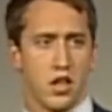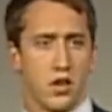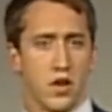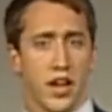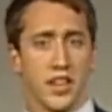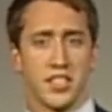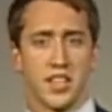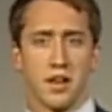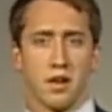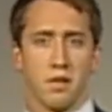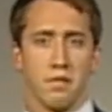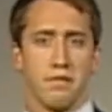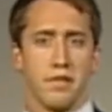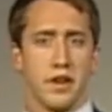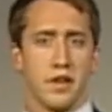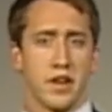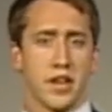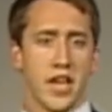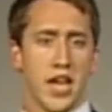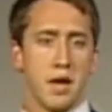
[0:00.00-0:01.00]
You guys are
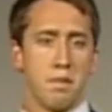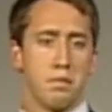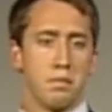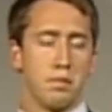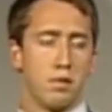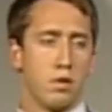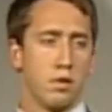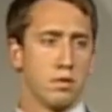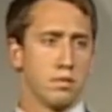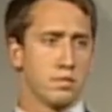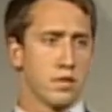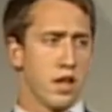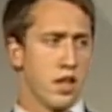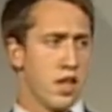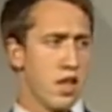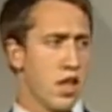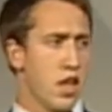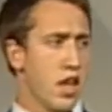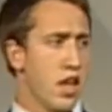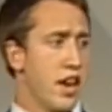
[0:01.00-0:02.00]
very capable.
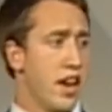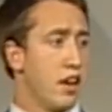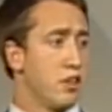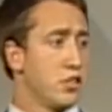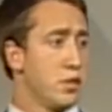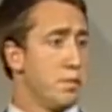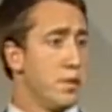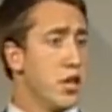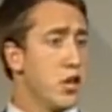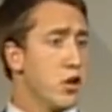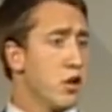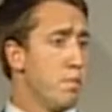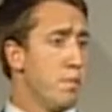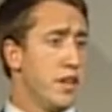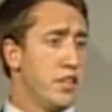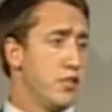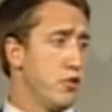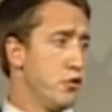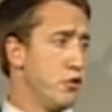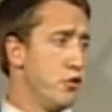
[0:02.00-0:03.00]
Now, to be a good
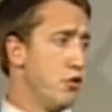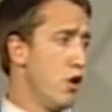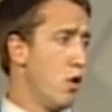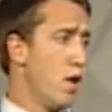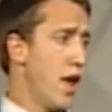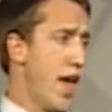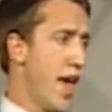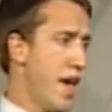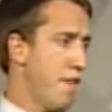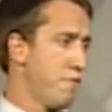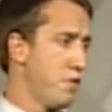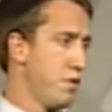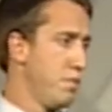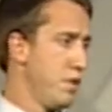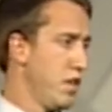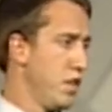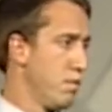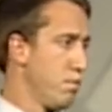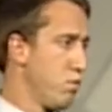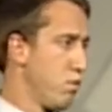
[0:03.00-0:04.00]
mentor, you don't have to
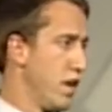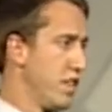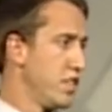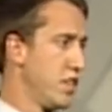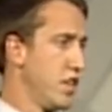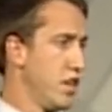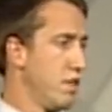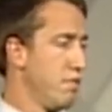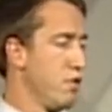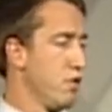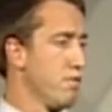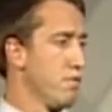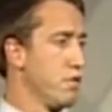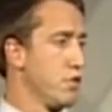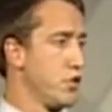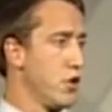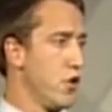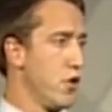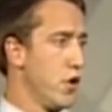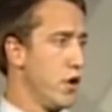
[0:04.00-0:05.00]
be the president of your
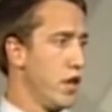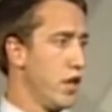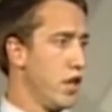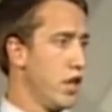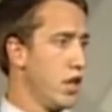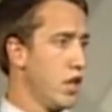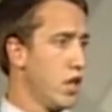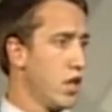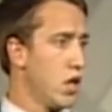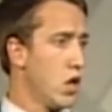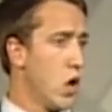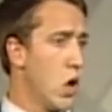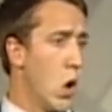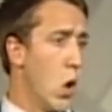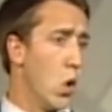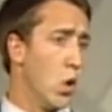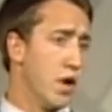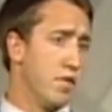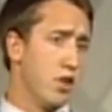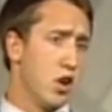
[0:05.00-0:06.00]
fraternity
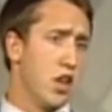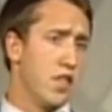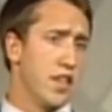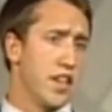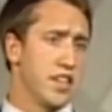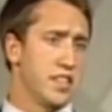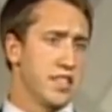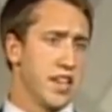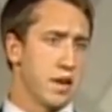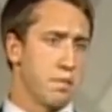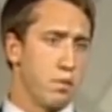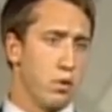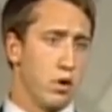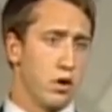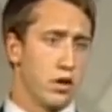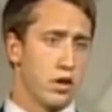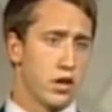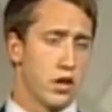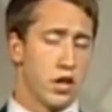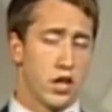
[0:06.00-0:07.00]
or even on the exec
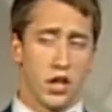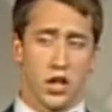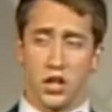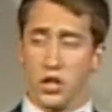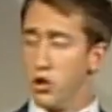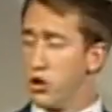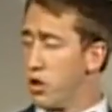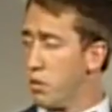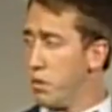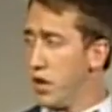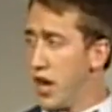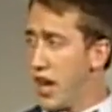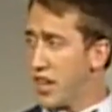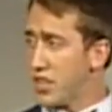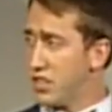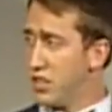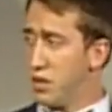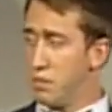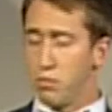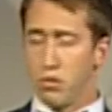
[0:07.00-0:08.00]
board. You can be an
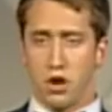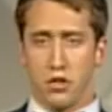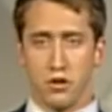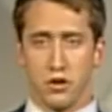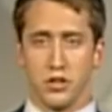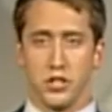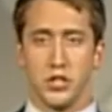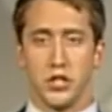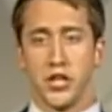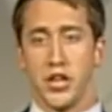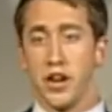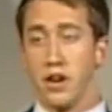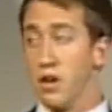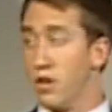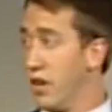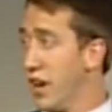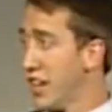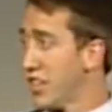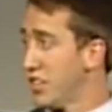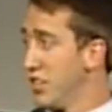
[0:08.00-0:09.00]
excellent brotherhood
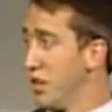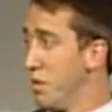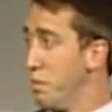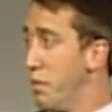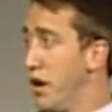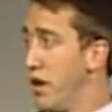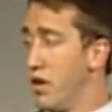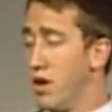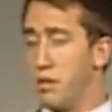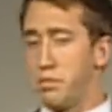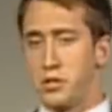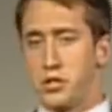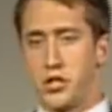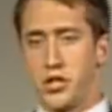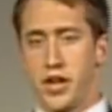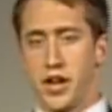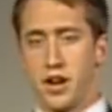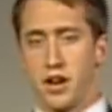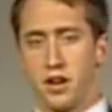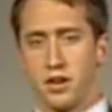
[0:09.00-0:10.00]
chair or an excellent butter-ups
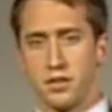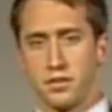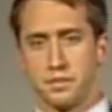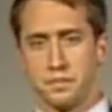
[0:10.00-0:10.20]
chair.